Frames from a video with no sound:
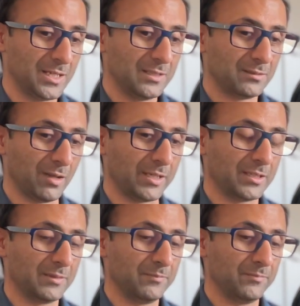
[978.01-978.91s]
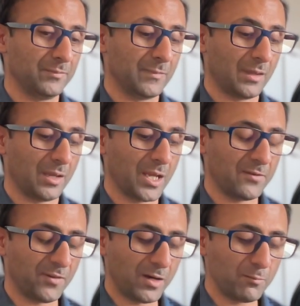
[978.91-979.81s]
It's like,
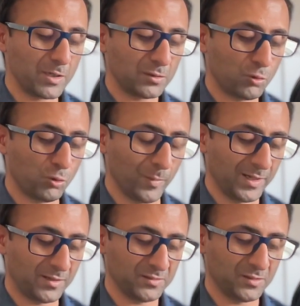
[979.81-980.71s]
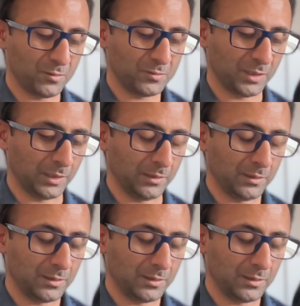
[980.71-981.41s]
if I were to call my consultant,